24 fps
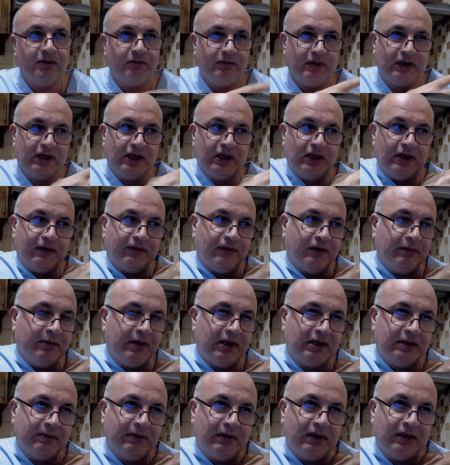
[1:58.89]
beginning from
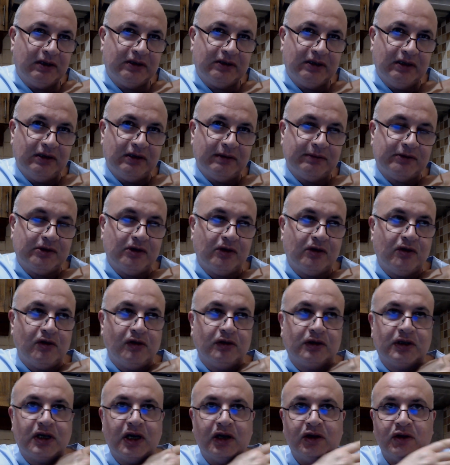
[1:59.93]
metabolic syndrome,
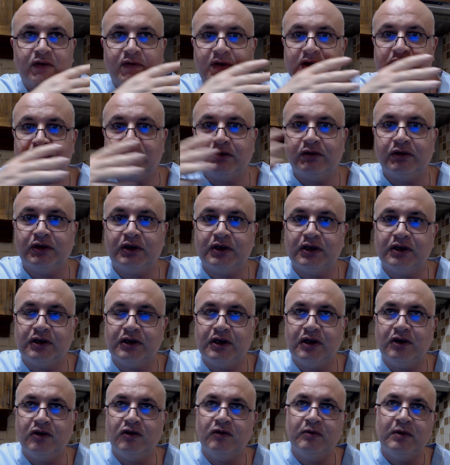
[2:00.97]
so-called cardiovascular
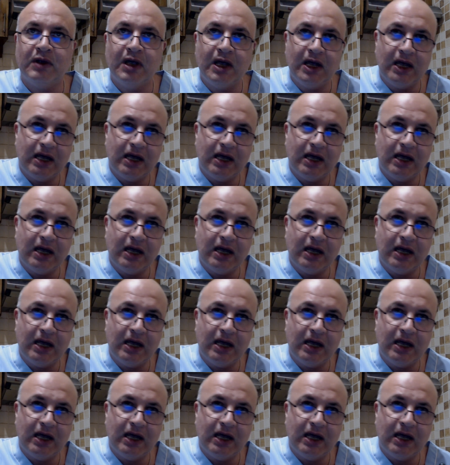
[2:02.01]
continuum,